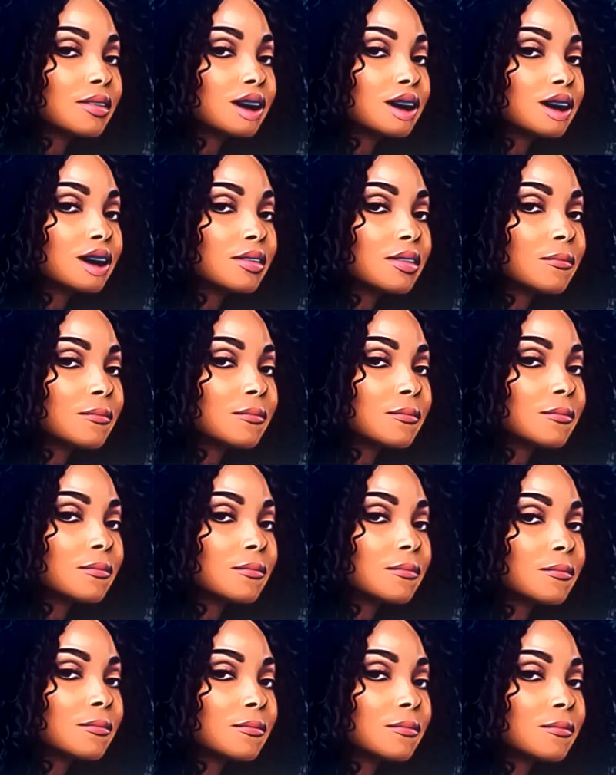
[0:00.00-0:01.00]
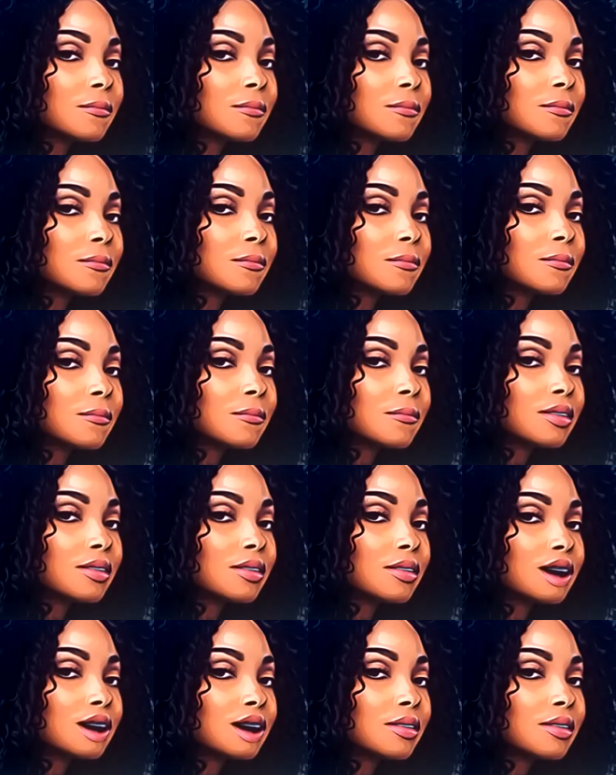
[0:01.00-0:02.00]
So she starts showing them the pictures
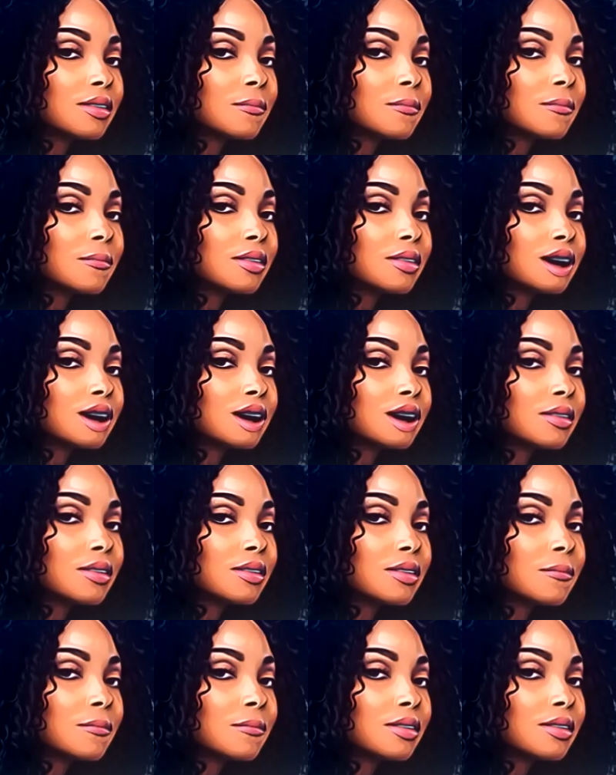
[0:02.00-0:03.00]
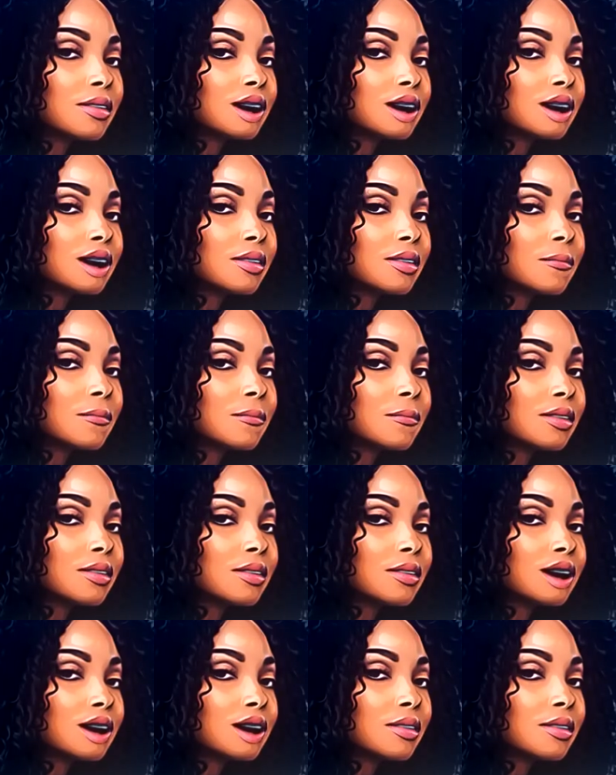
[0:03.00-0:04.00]
of her first day. Now, mind
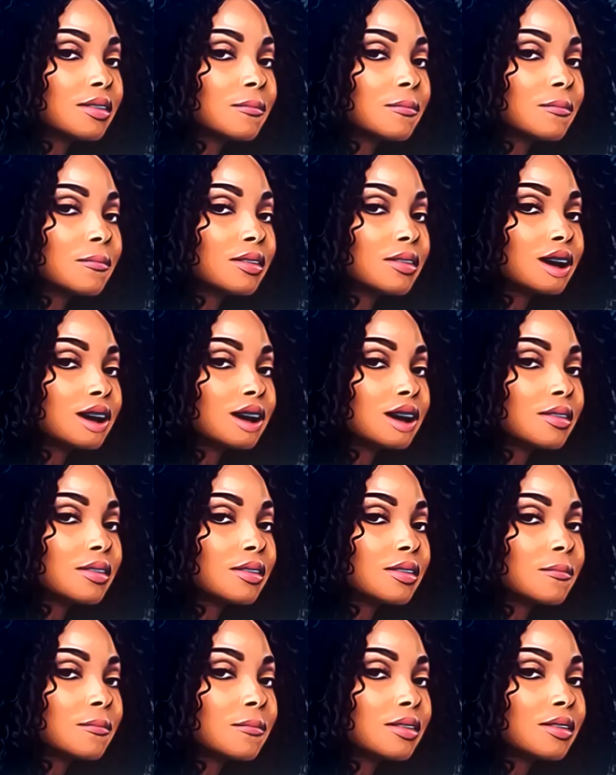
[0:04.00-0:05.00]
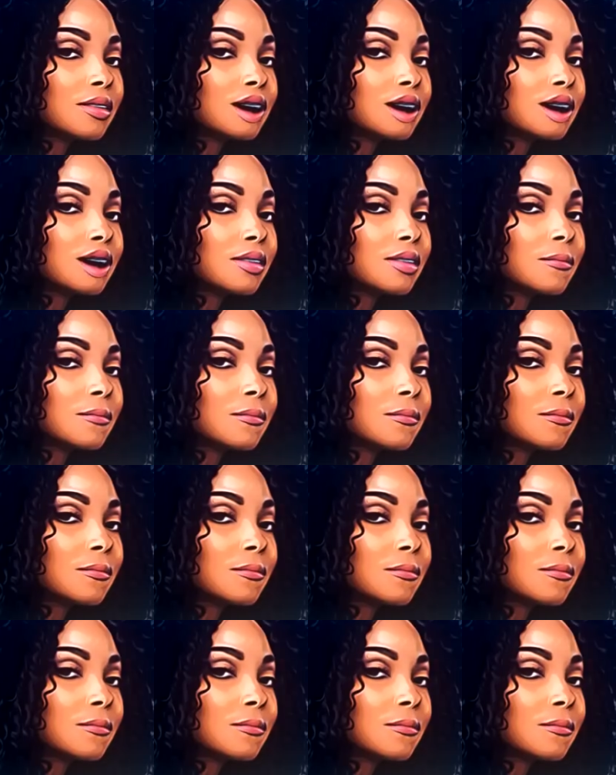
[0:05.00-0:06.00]
you, completely unprompted.
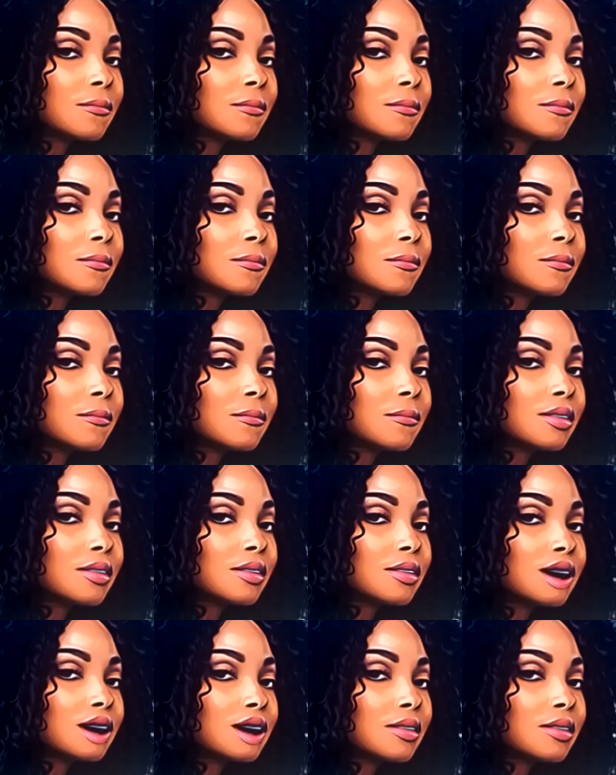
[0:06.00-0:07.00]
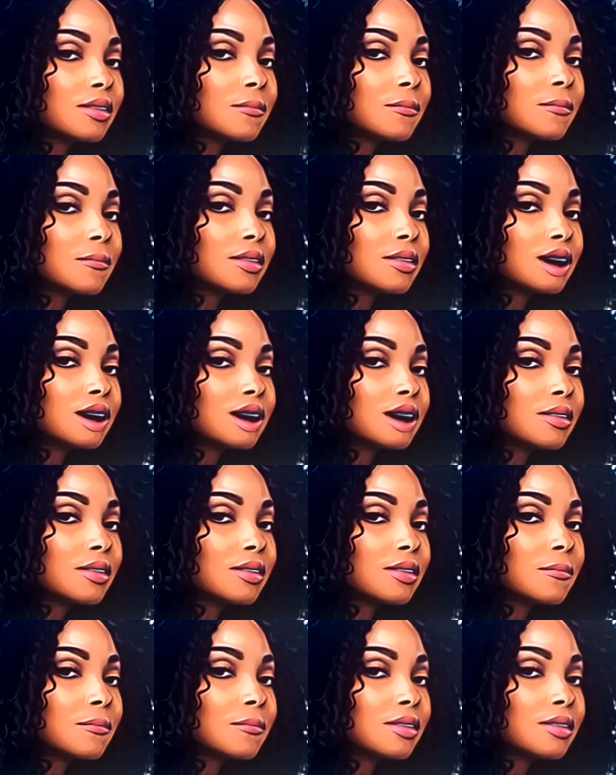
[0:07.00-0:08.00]
Sheree being messy, talking about, can you say it's not
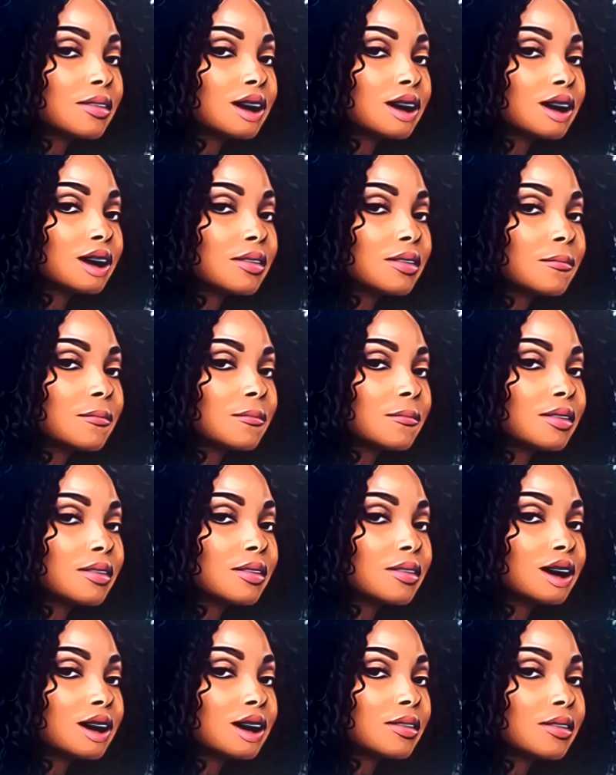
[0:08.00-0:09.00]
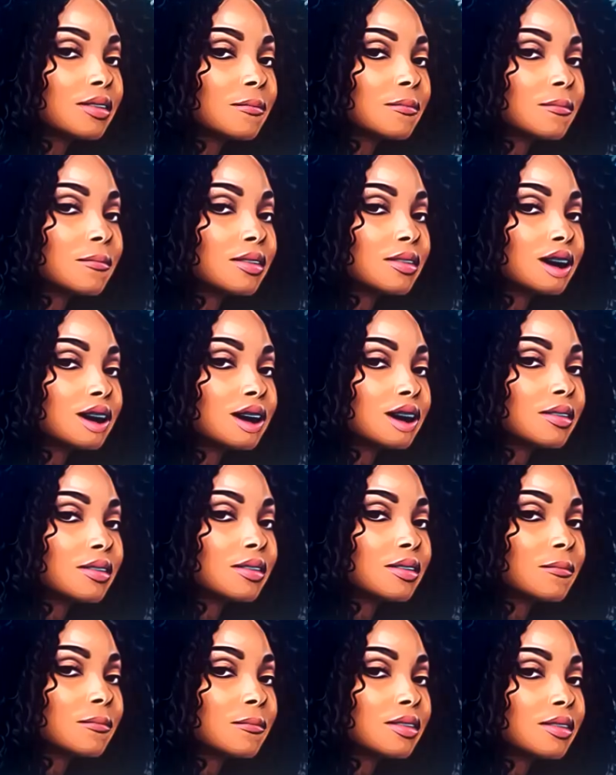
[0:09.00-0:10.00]
real? Why y'all always worried
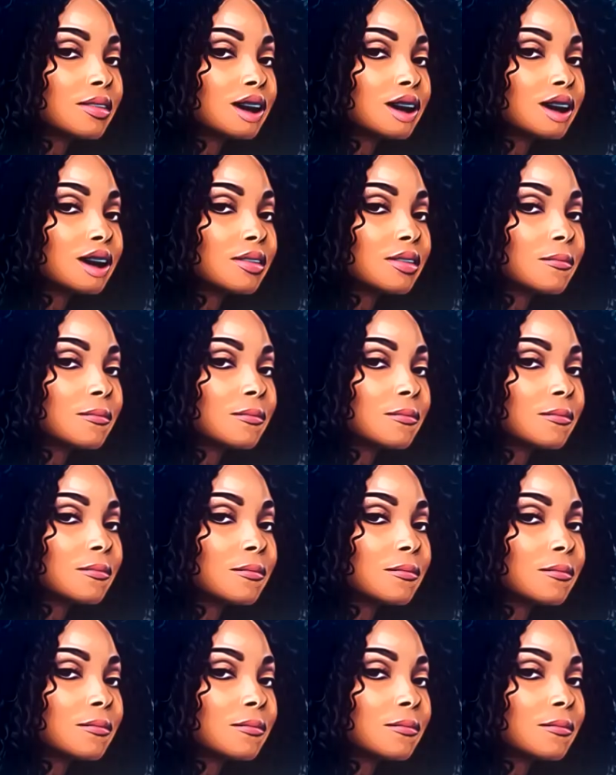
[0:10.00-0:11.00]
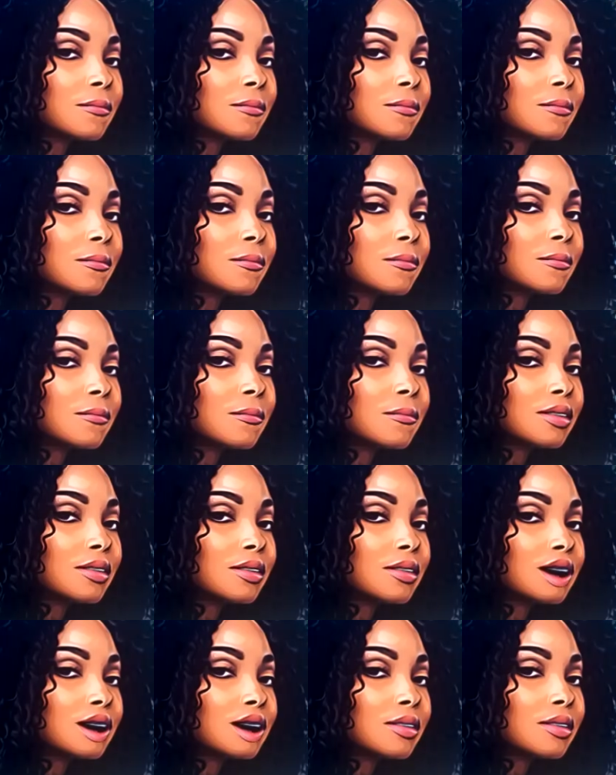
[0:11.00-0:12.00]
about what's real? If you ask me,
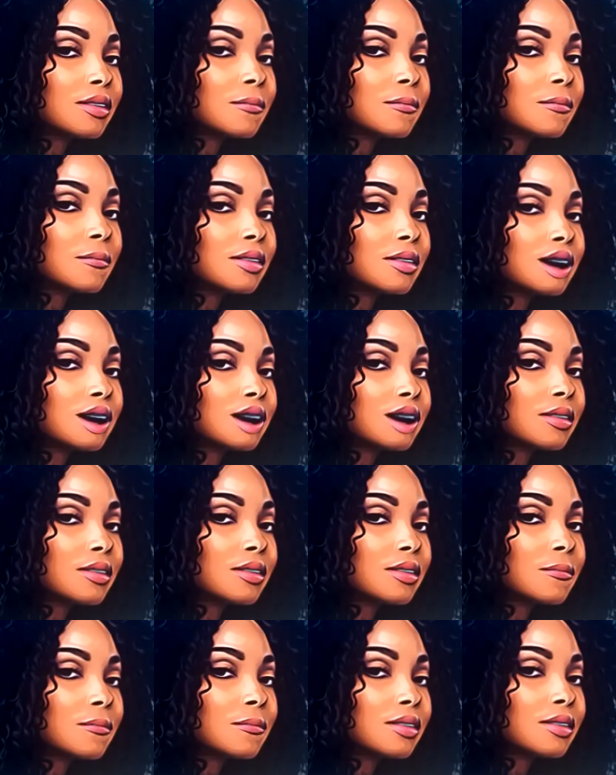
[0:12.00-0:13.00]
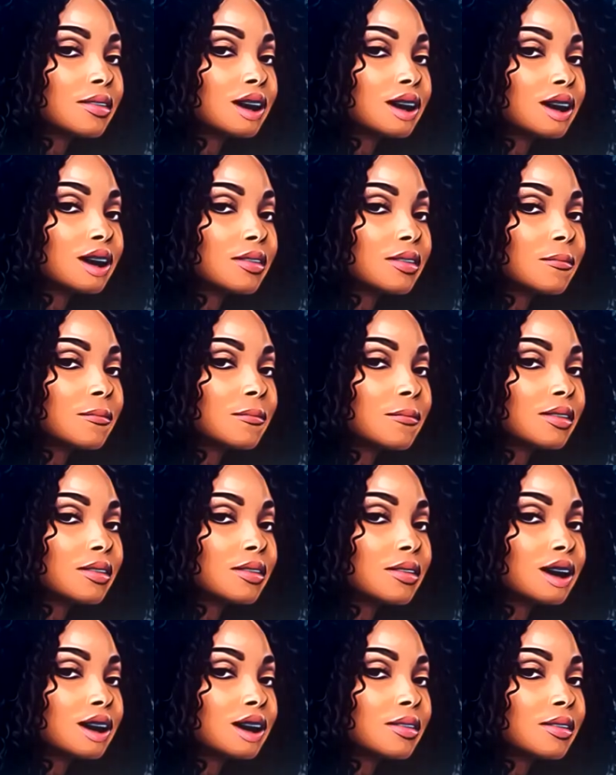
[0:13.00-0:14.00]
none of y'all's relationships are real
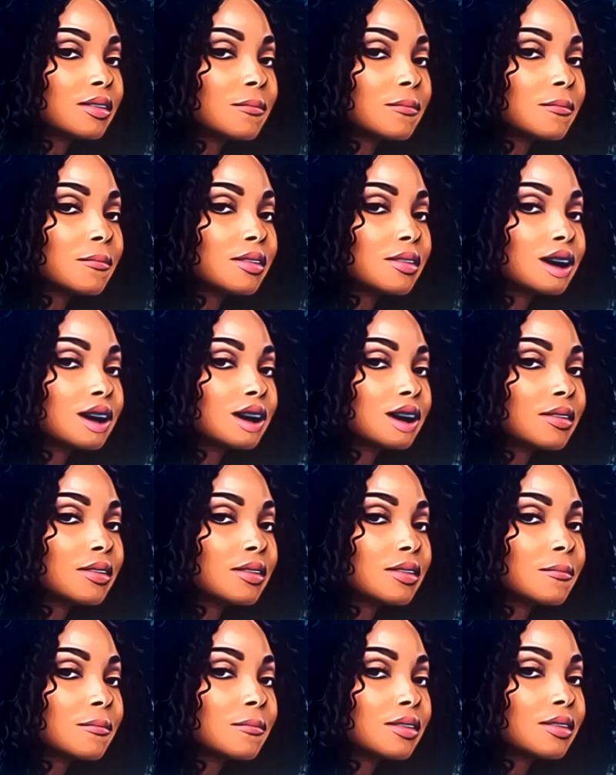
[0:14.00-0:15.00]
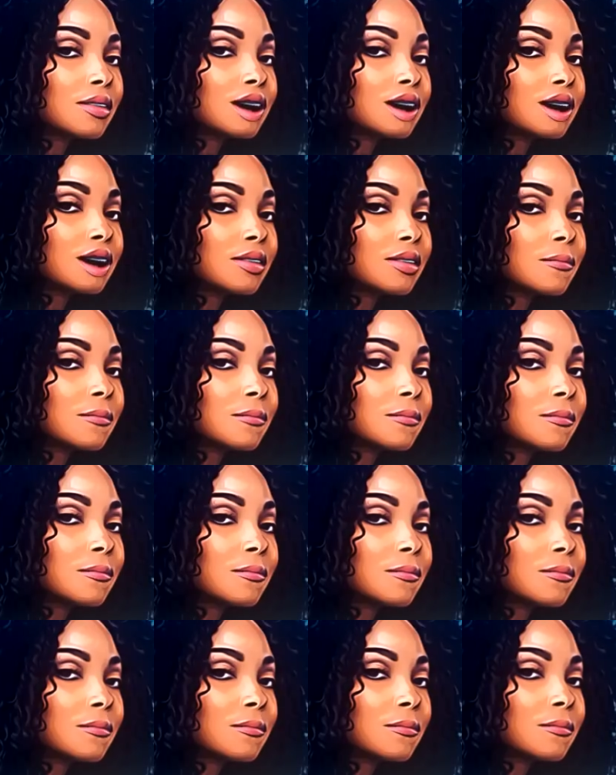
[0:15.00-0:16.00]
unless y'all are married. Okay, and that's just that on that.